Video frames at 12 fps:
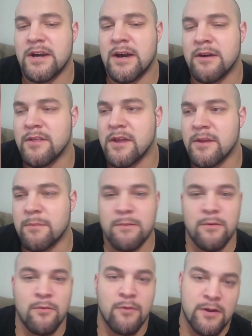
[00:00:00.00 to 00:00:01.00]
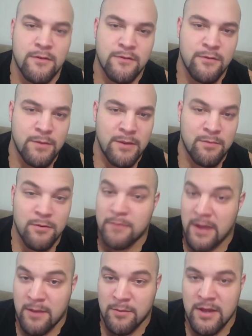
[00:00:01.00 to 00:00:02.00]
out with like maybe one or two people,
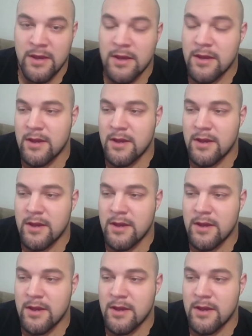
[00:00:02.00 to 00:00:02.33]
maybe.